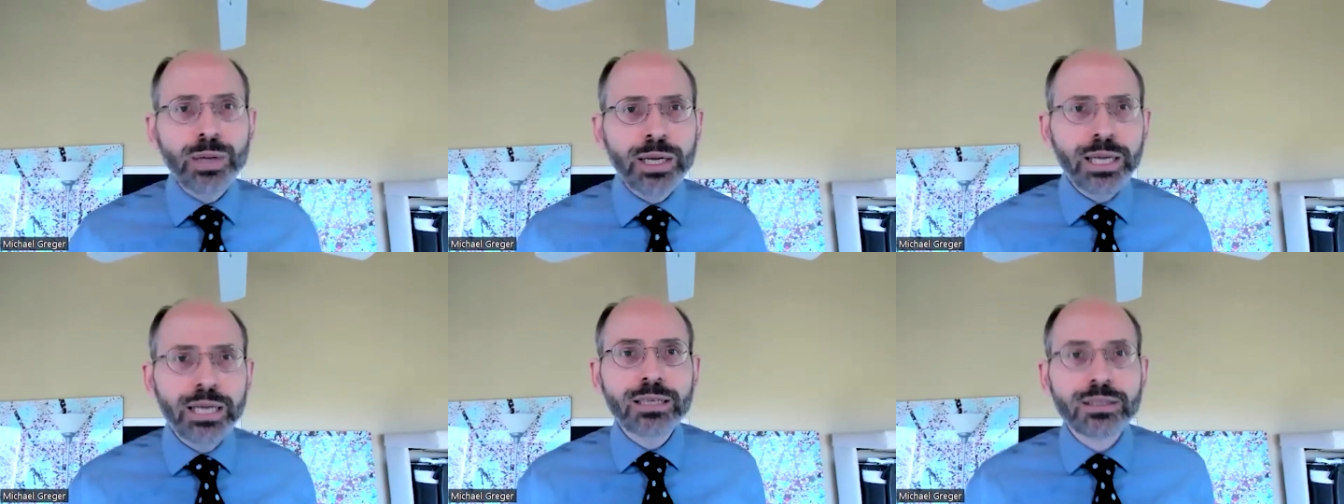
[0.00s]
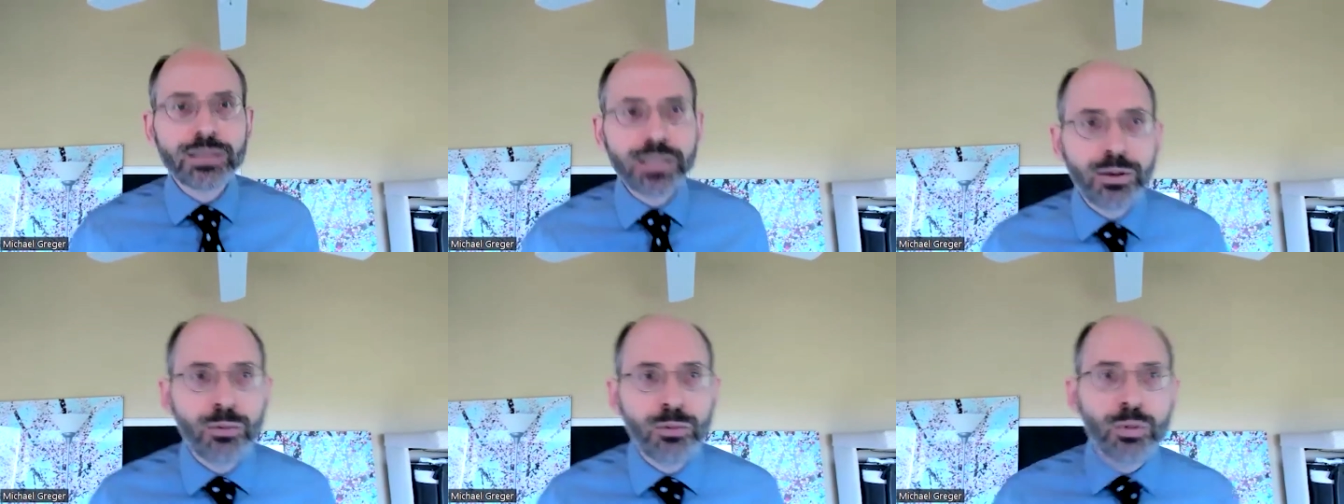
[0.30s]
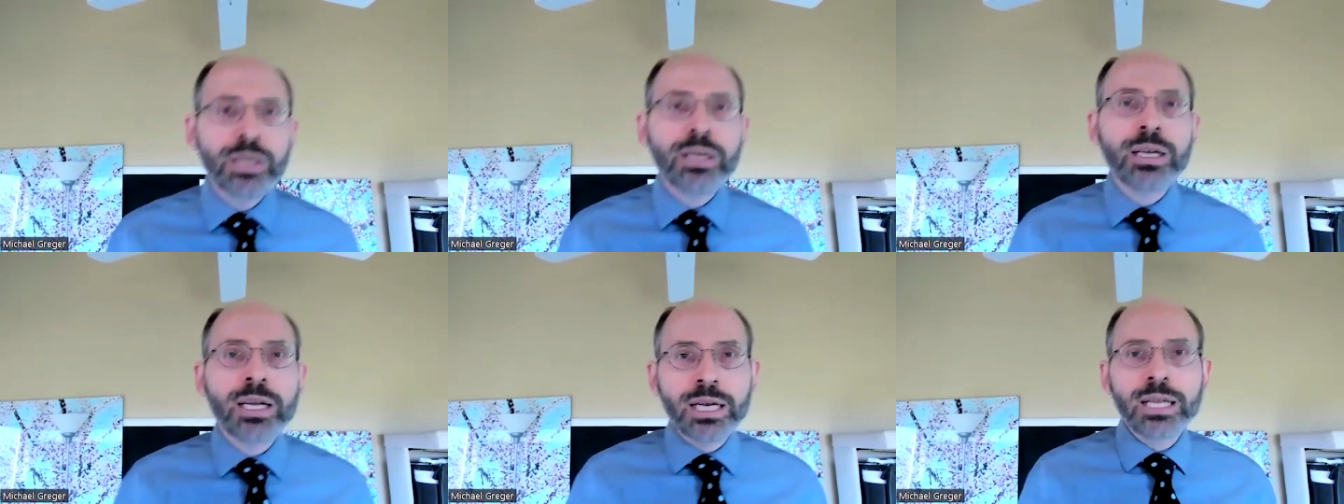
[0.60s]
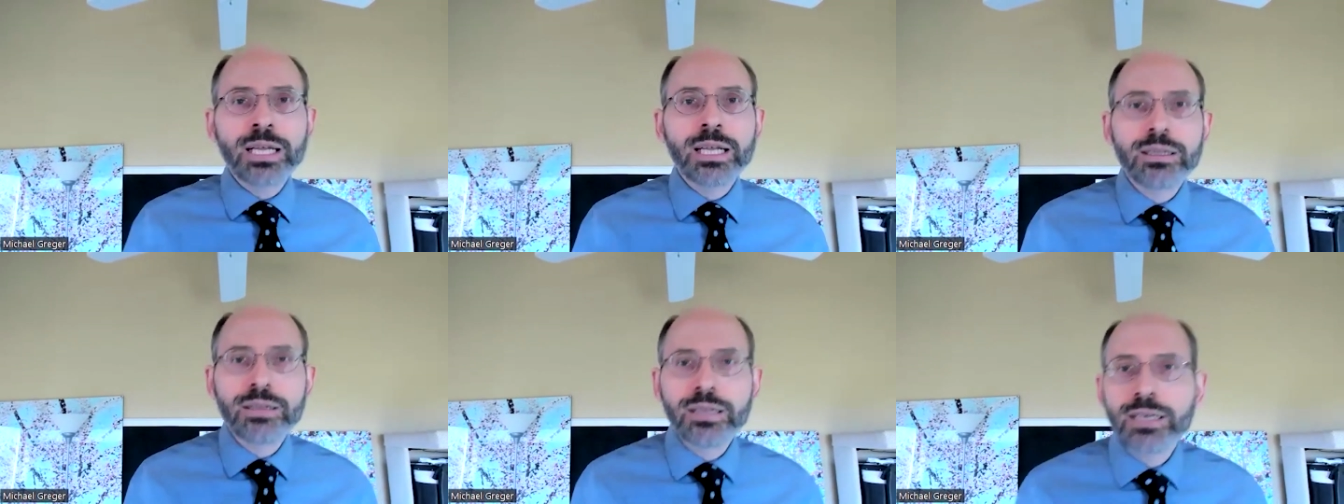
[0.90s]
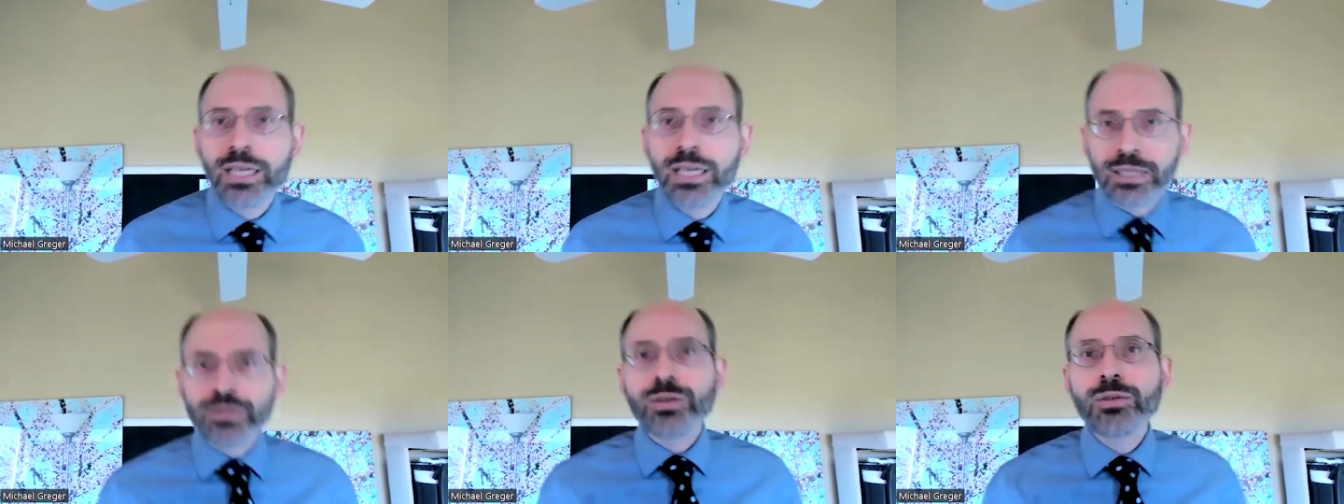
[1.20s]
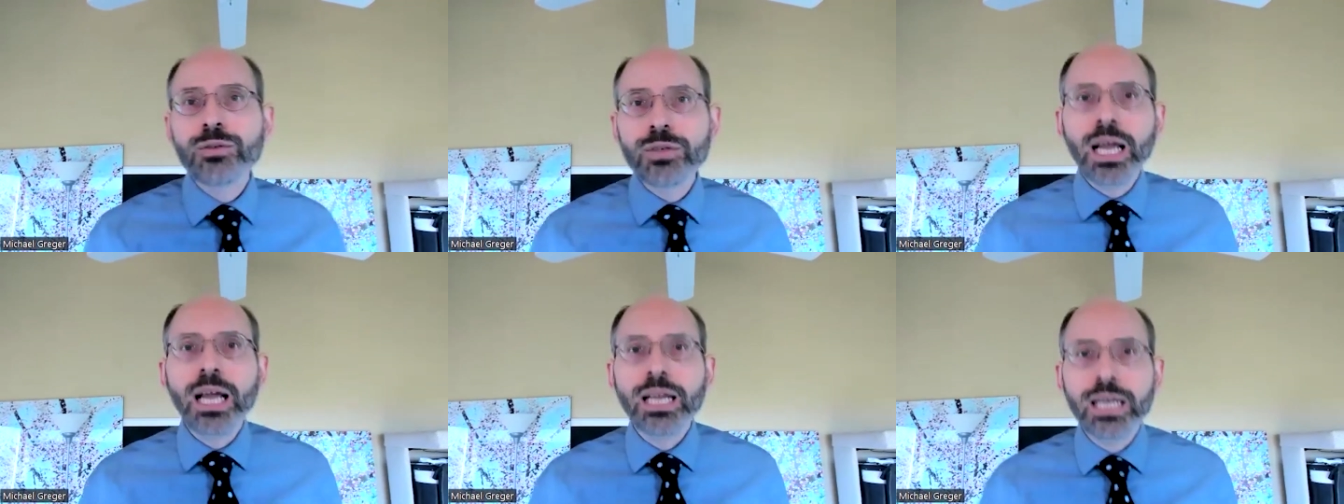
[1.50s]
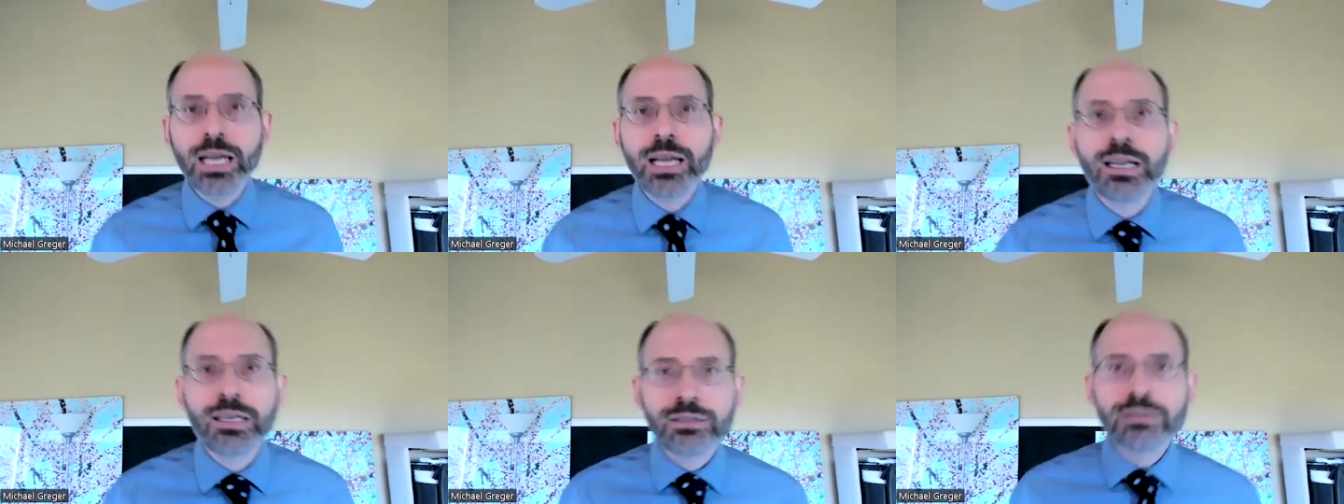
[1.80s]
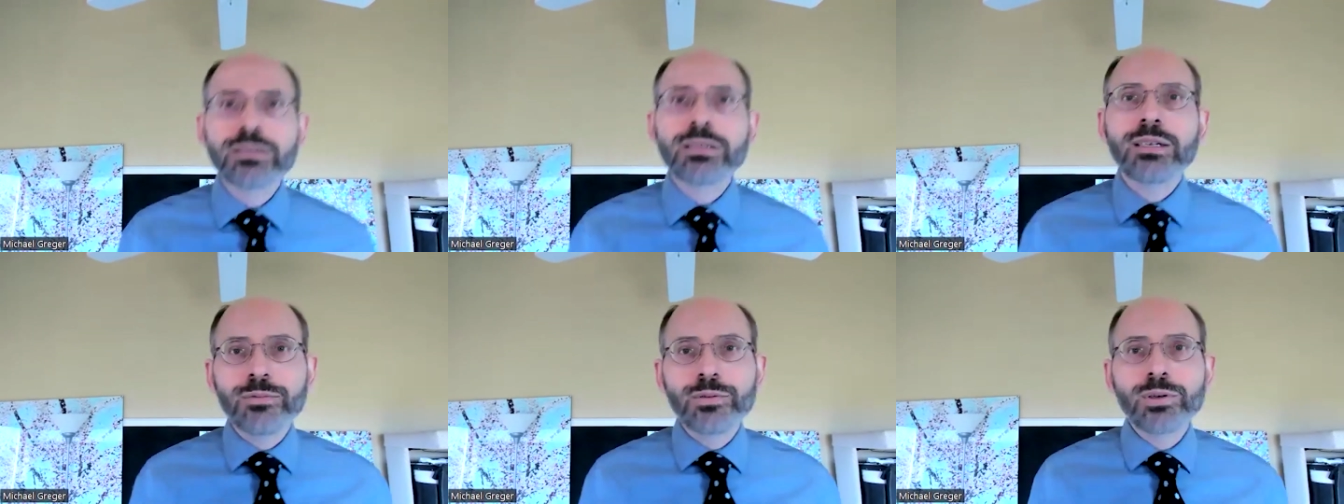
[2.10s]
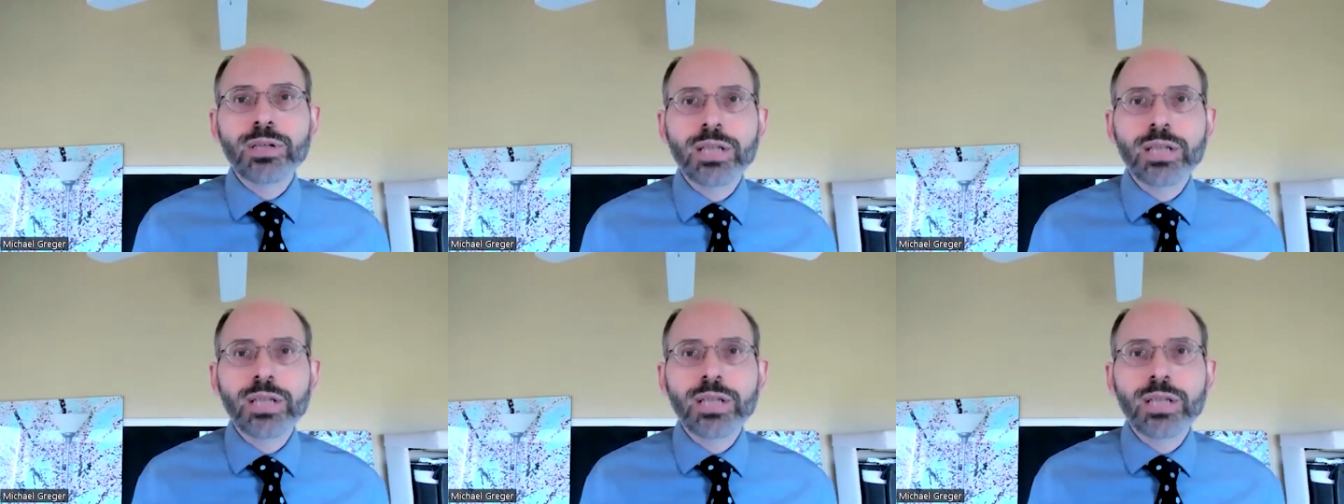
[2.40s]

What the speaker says: It's like, what are you going to eat the next few decades of your life?